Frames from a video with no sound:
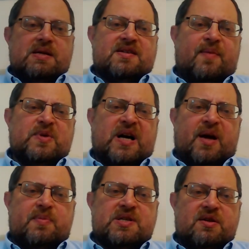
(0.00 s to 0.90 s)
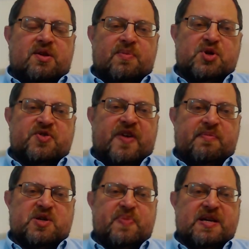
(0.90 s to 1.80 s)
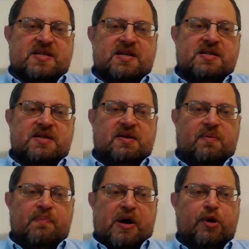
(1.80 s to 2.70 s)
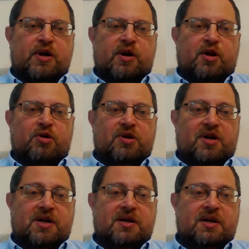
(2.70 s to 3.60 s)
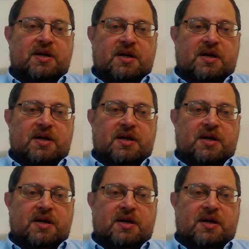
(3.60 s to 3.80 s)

Sometimes the most famous pieces merit another look